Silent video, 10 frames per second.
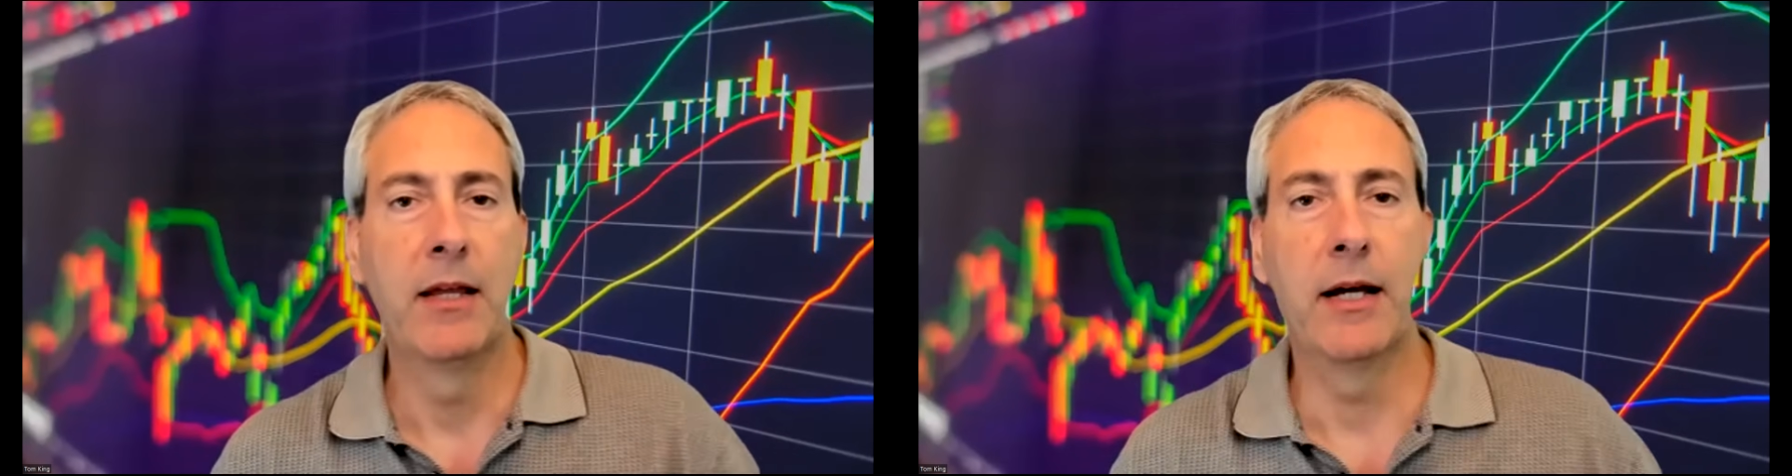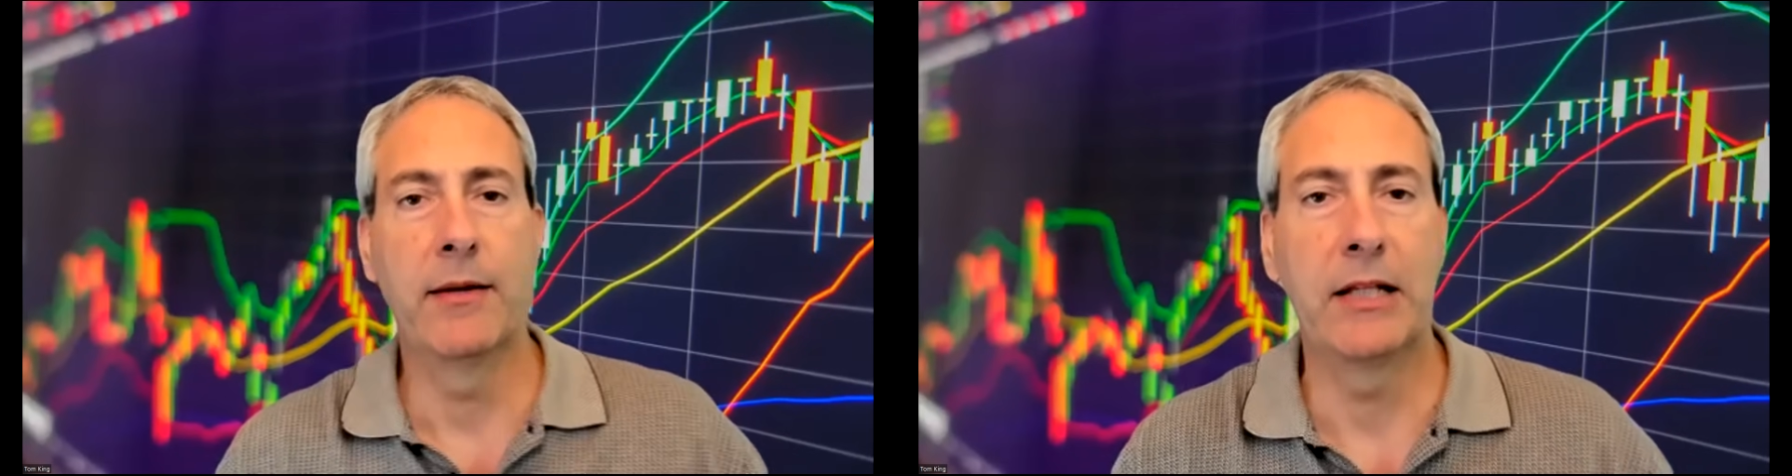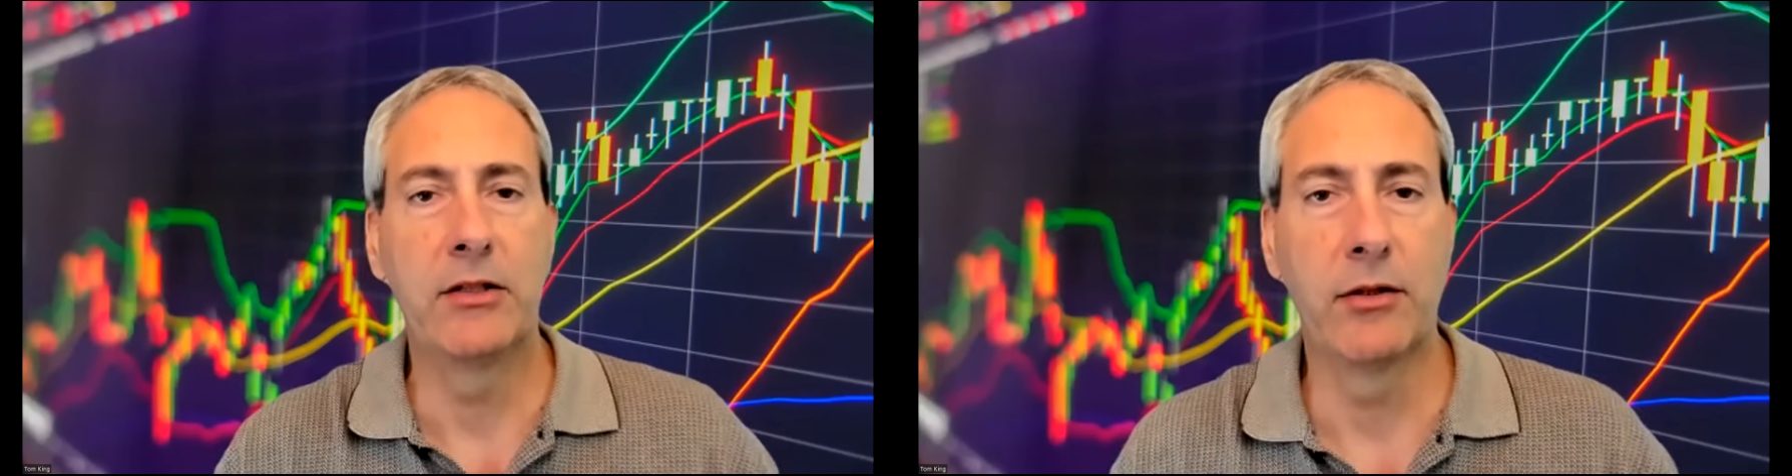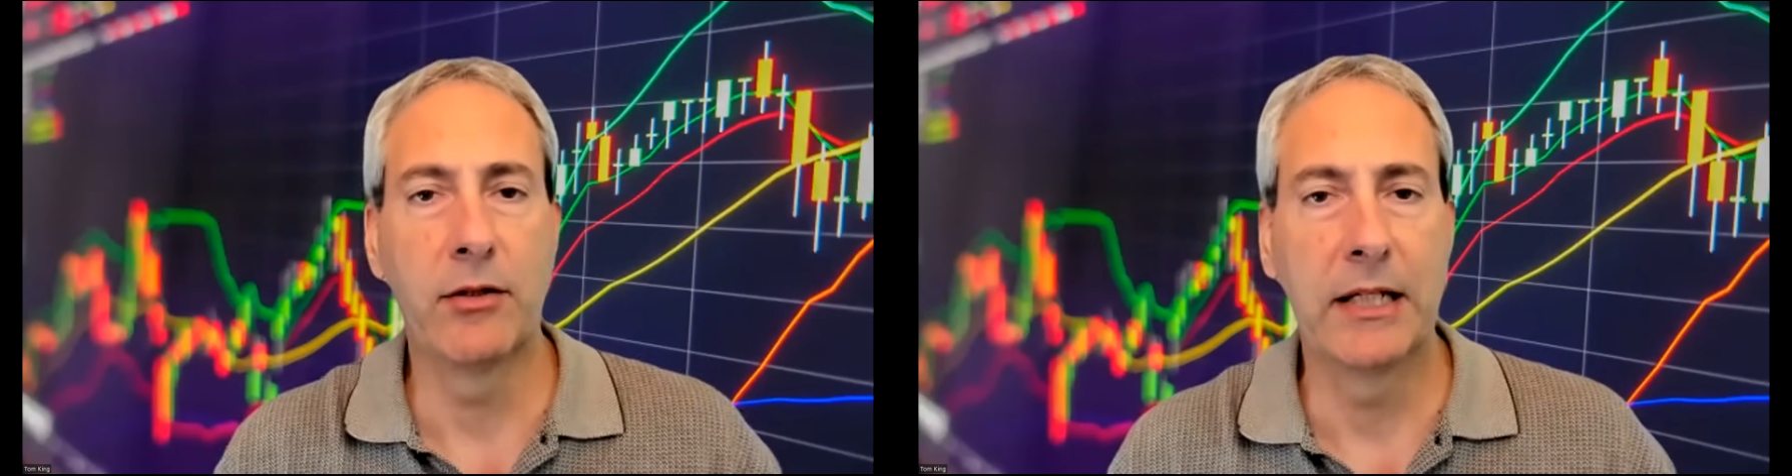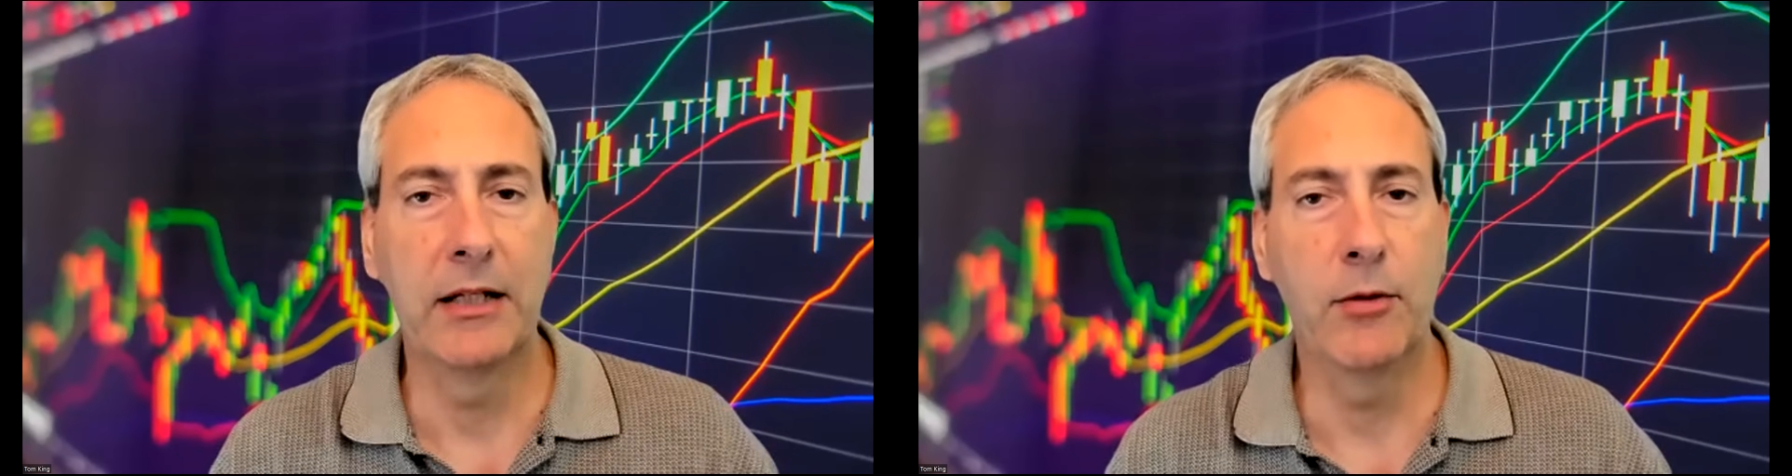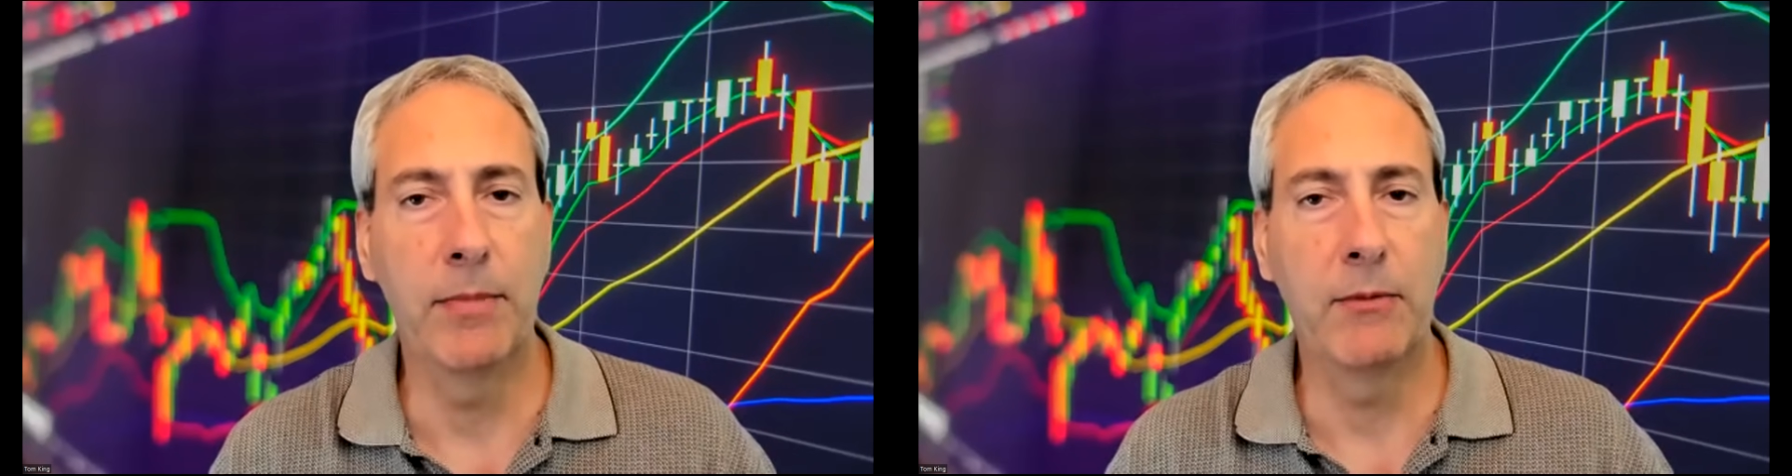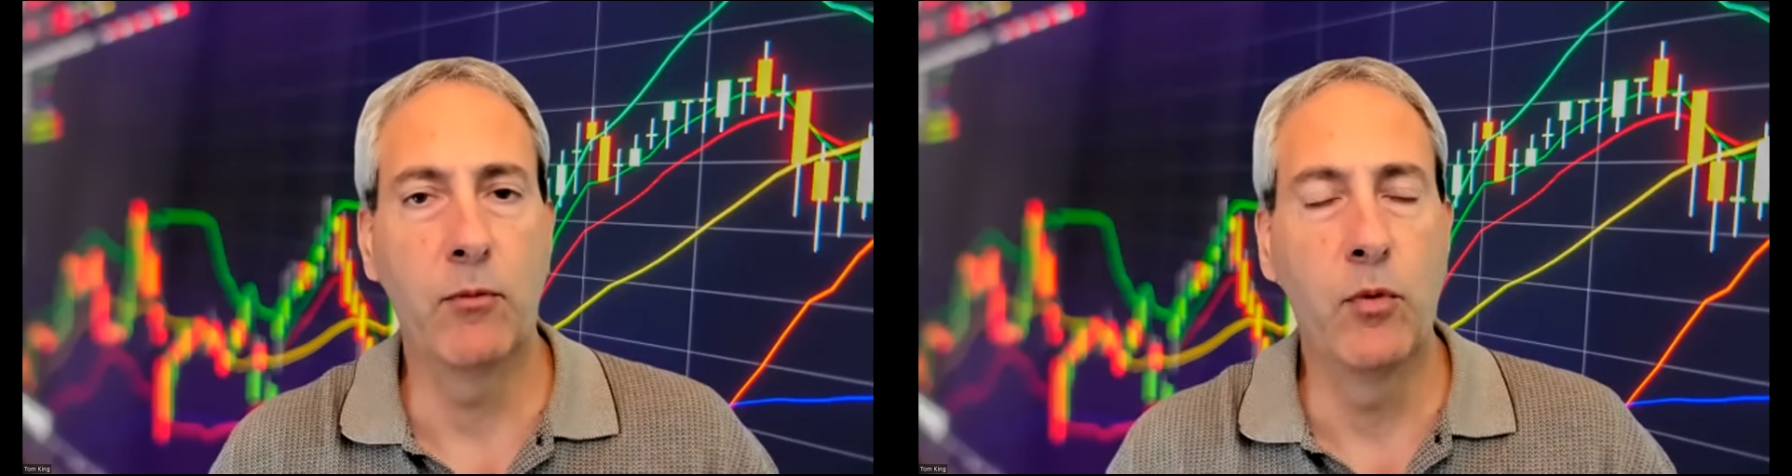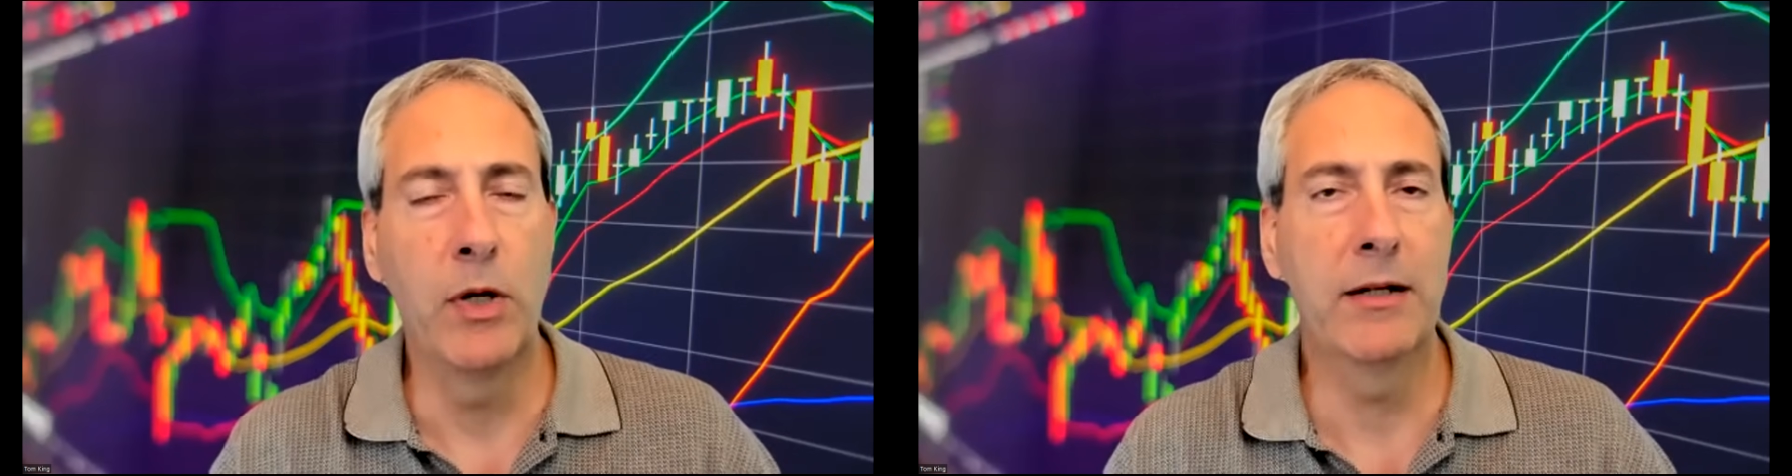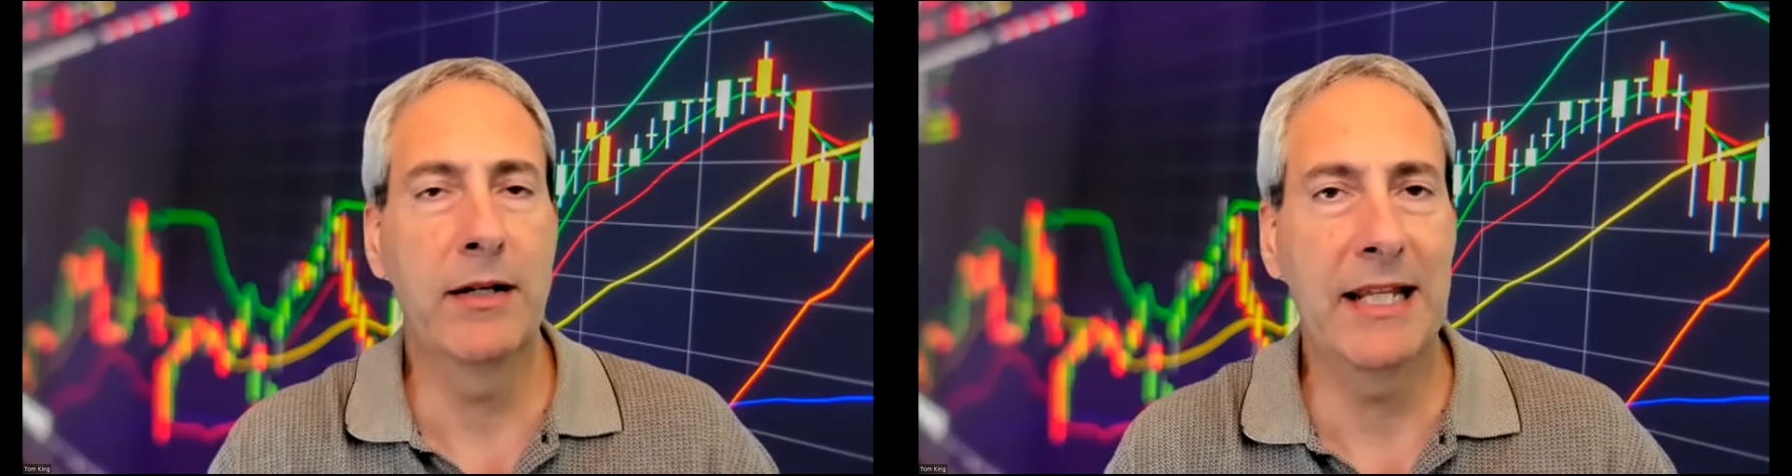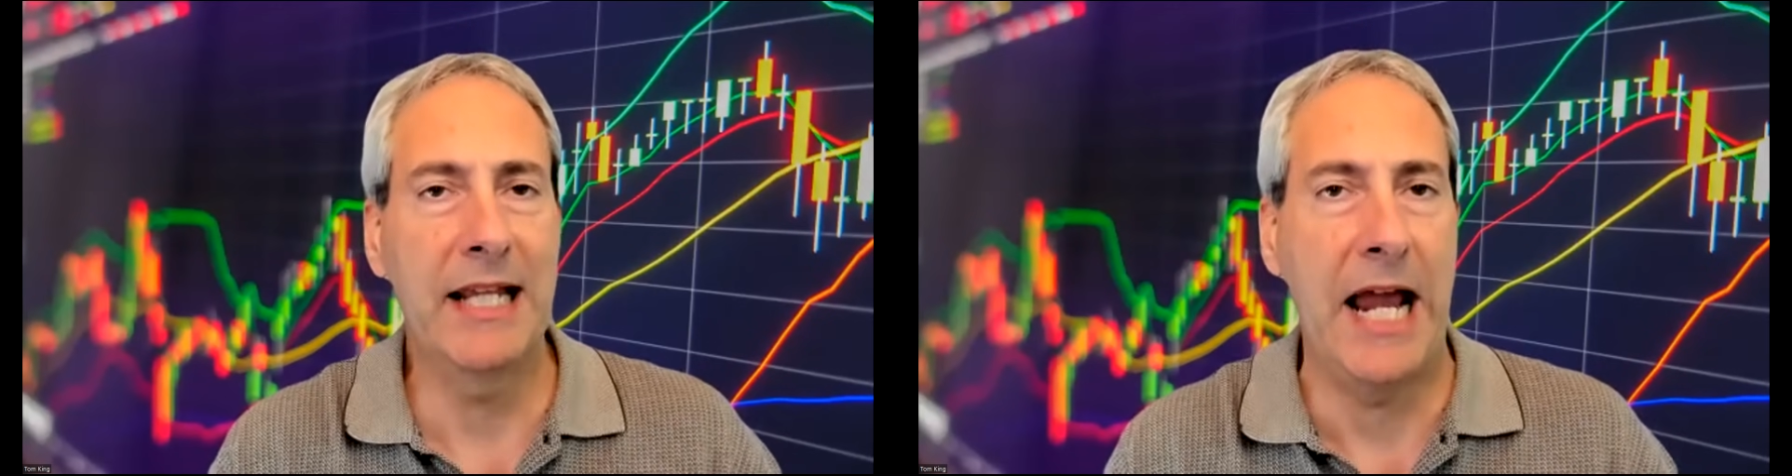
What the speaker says: That you're looking to do, but what are the